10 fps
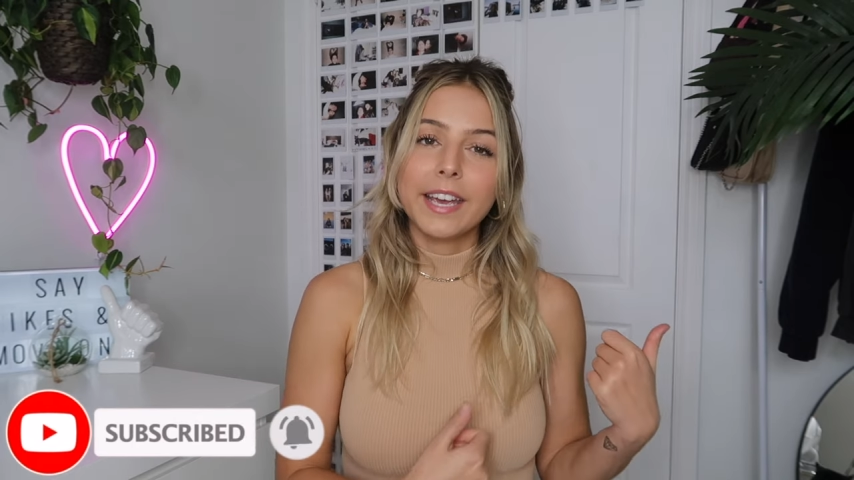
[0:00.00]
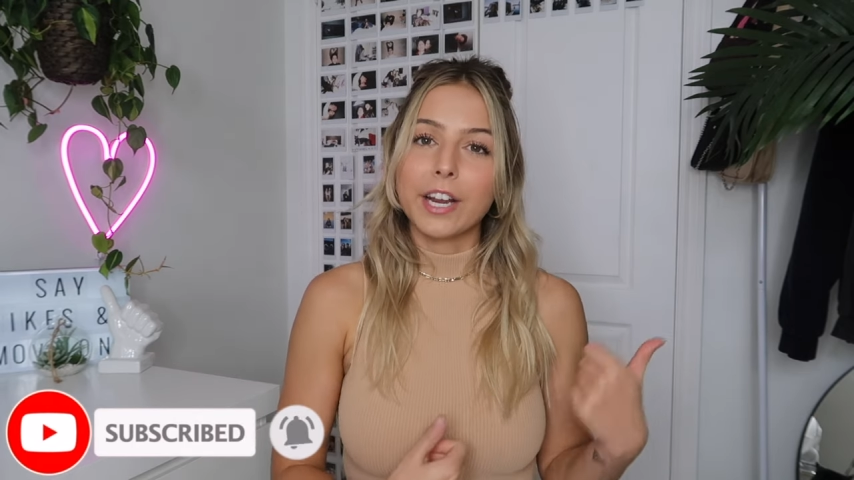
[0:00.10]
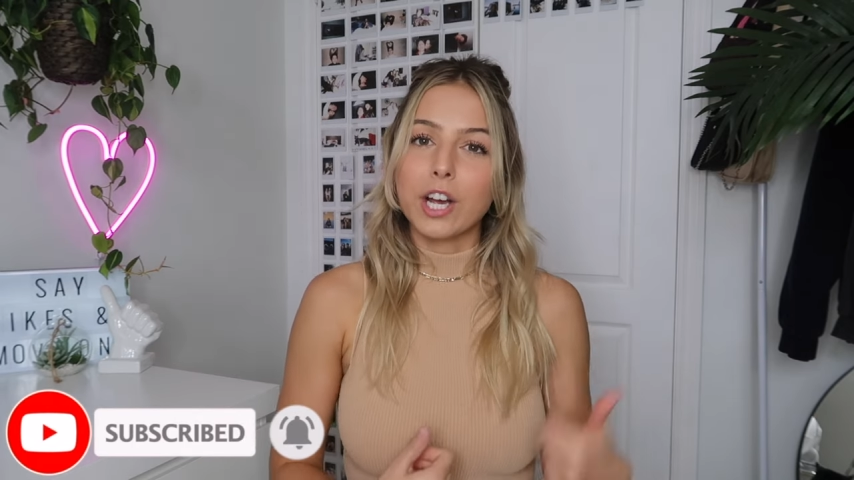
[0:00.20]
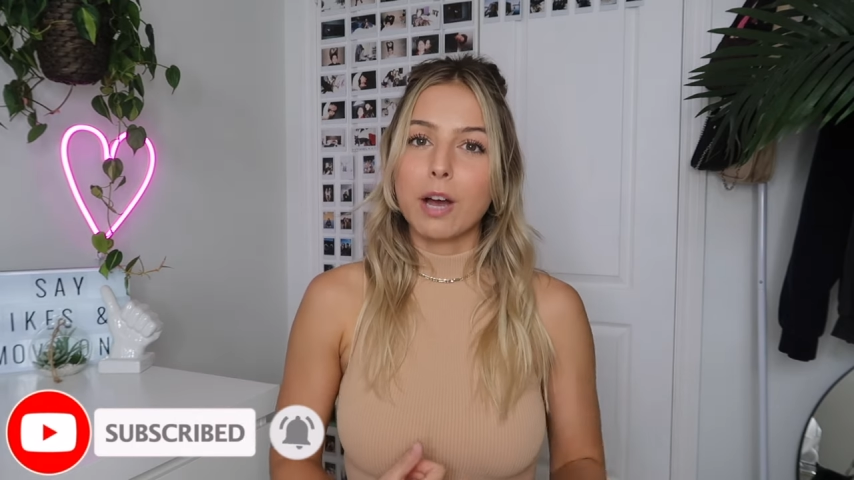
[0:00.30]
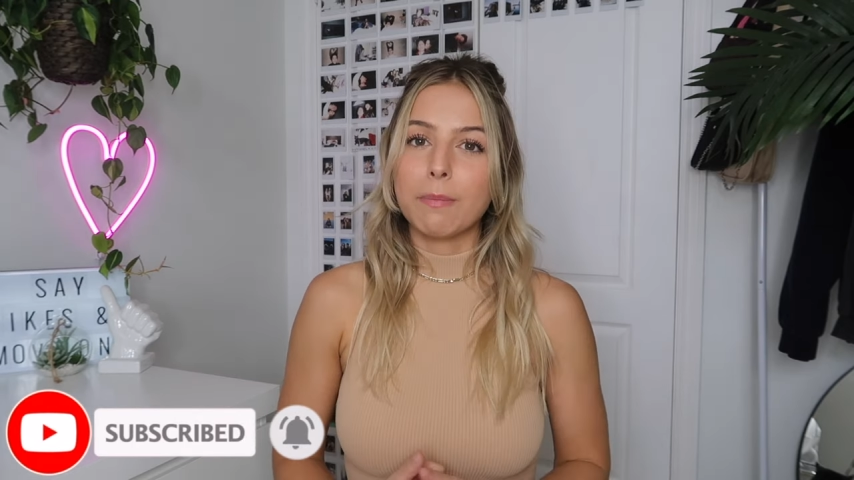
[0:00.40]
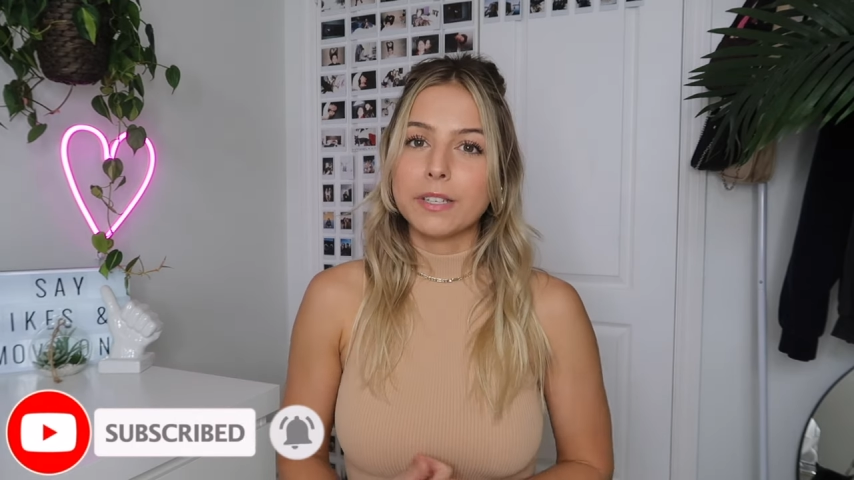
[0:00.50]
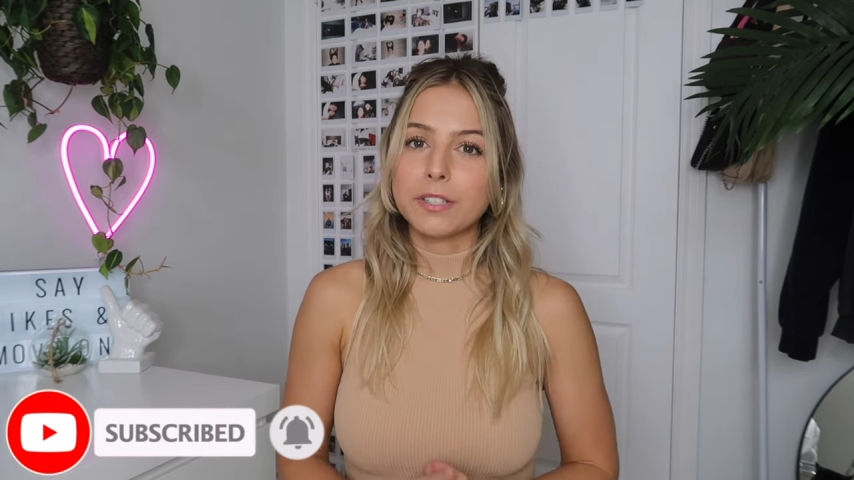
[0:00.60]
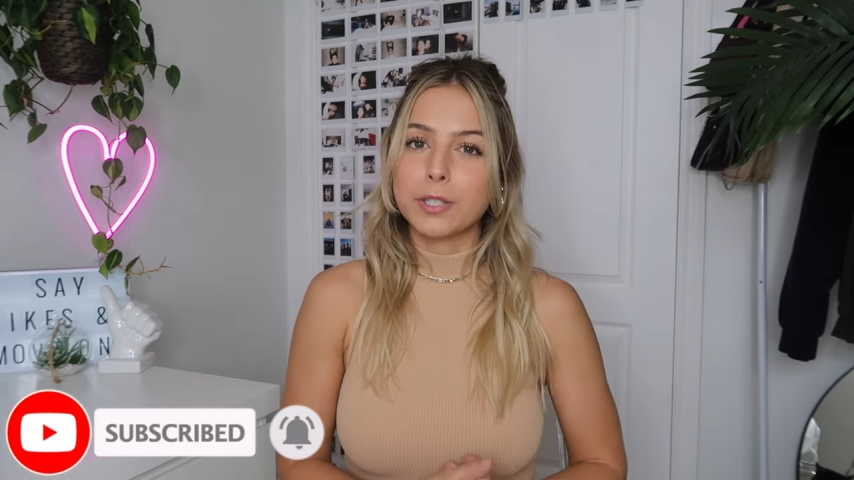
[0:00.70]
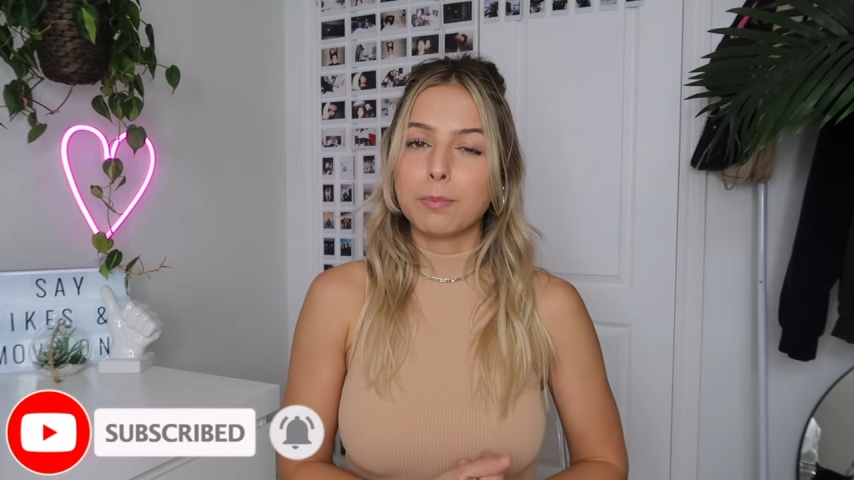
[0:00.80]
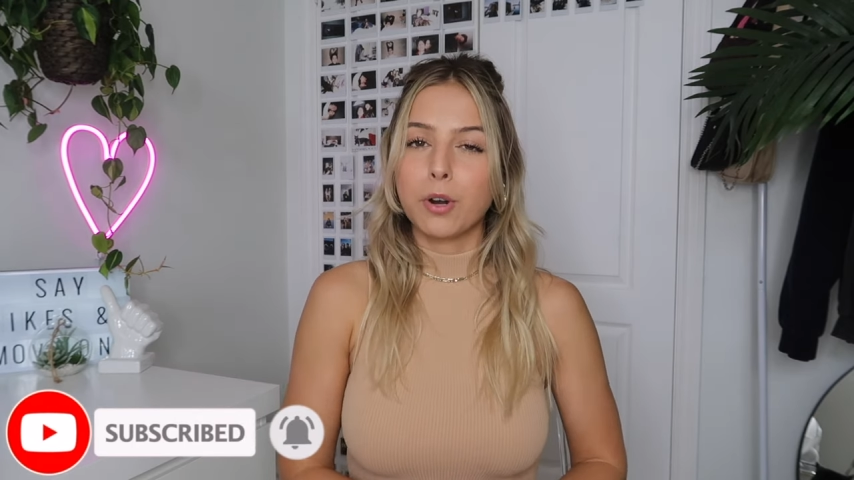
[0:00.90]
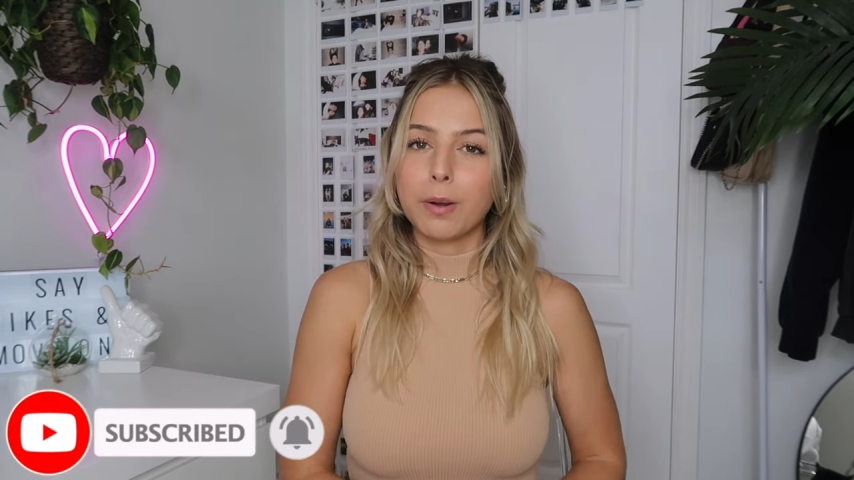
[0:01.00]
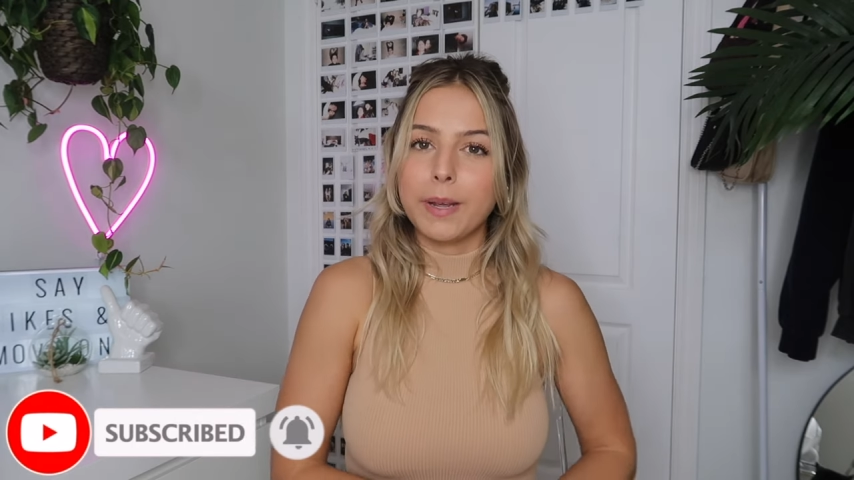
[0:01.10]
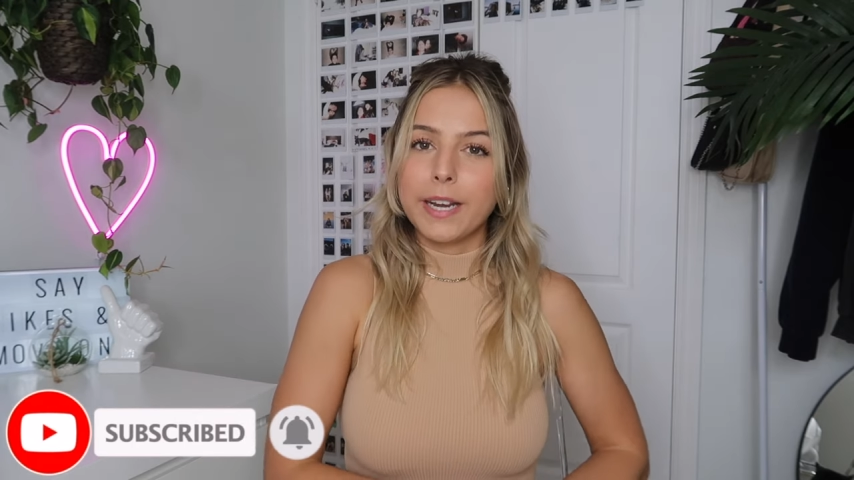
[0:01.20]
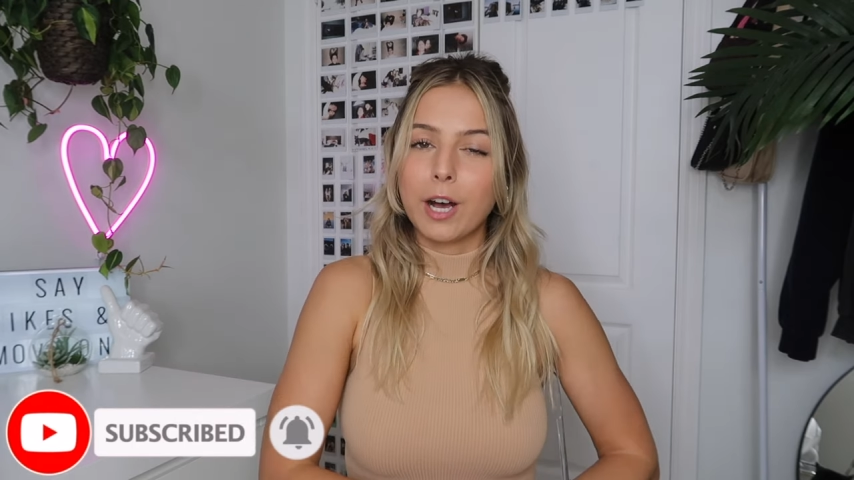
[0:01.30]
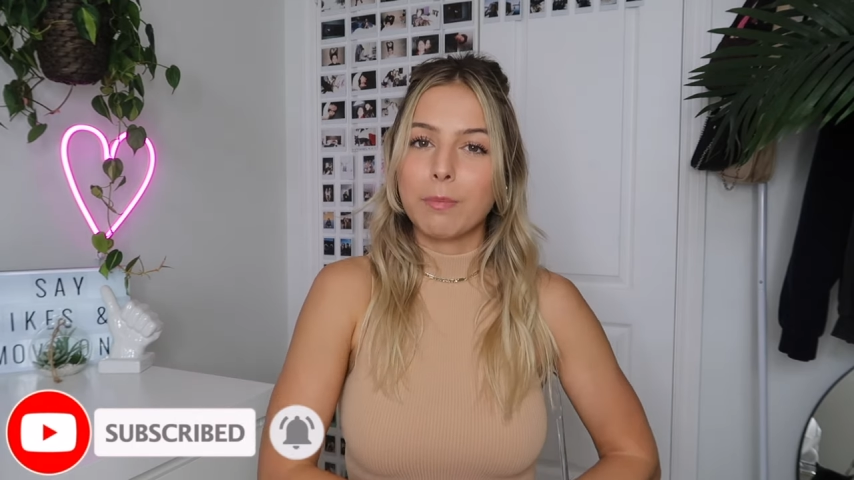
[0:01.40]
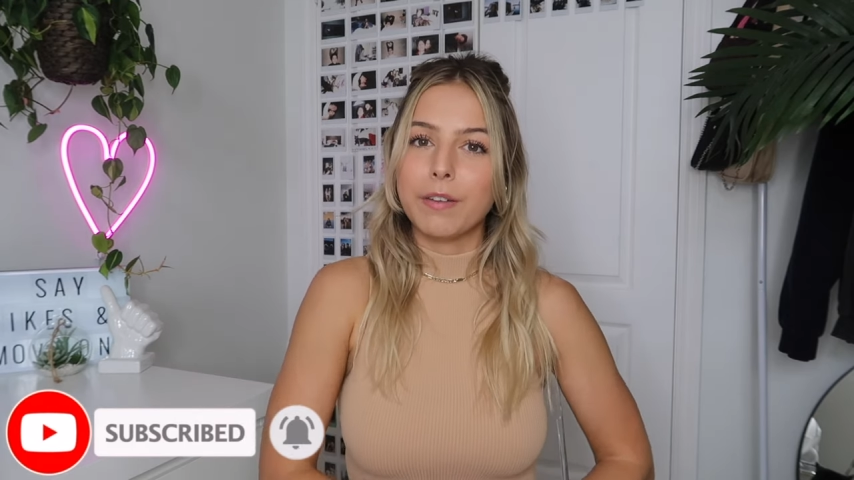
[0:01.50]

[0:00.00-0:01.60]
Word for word: and a comment to support me and help